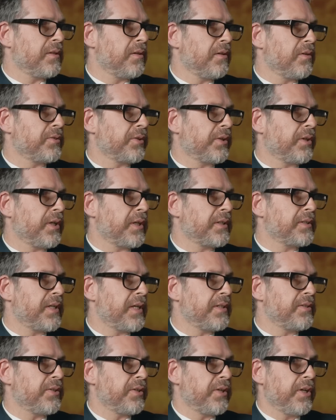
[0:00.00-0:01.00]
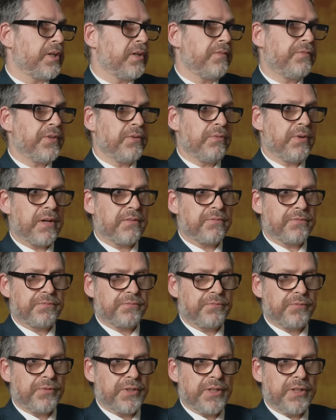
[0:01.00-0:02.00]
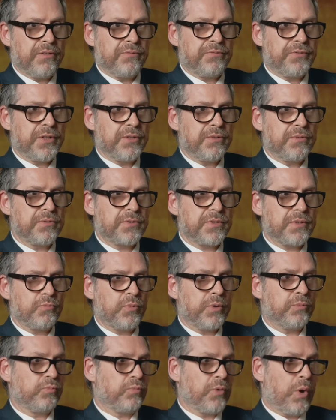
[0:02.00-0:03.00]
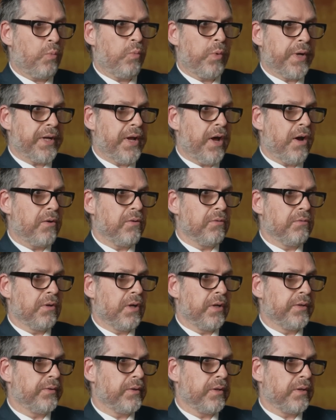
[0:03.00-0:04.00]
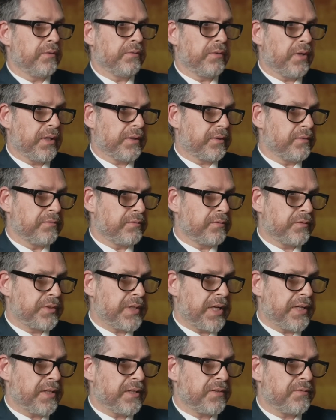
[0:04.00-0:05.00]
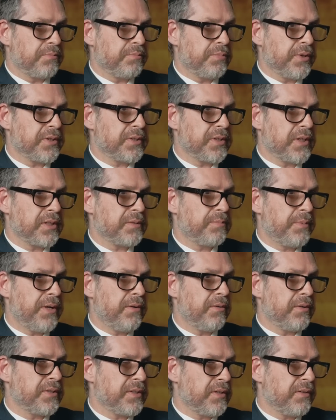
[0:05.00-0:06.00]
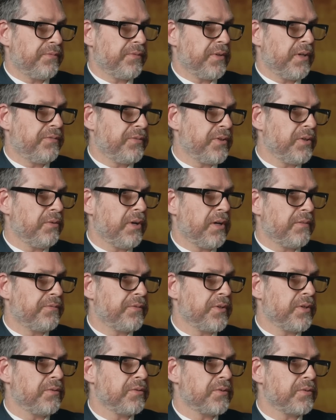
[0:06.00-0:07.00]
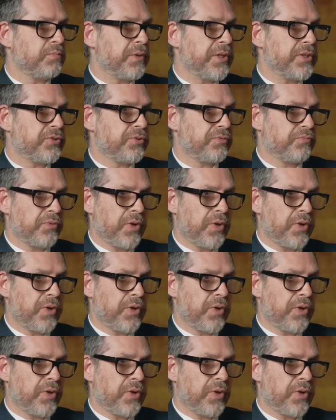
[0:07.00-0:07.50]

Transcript: the logical extension. And if you have, you know, views, w we know, and, and I can say this from personal experience, if, if you have views which